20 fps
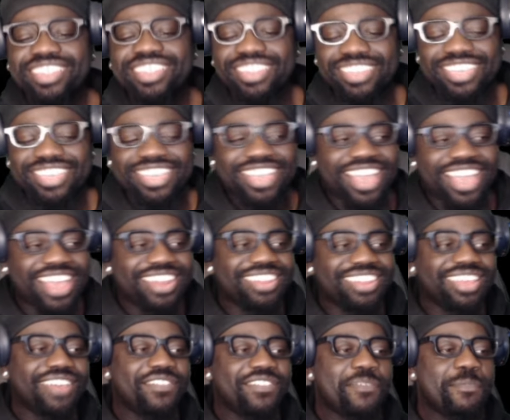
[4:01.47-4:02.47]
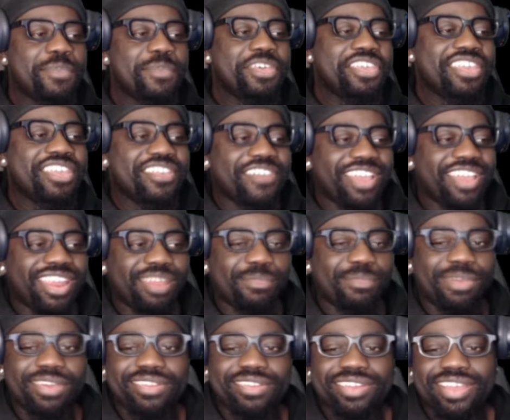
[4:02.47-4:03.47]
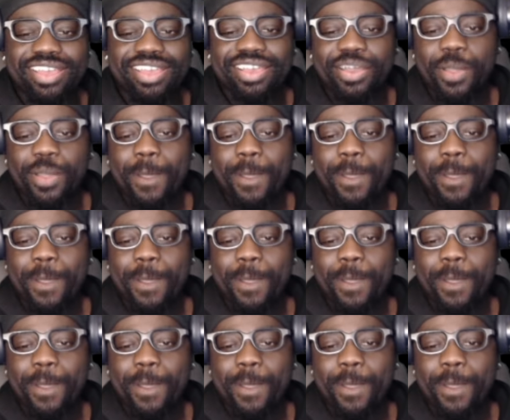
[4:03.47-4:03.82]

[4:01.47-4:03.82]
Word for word: looking kinda unfamiliar right about now.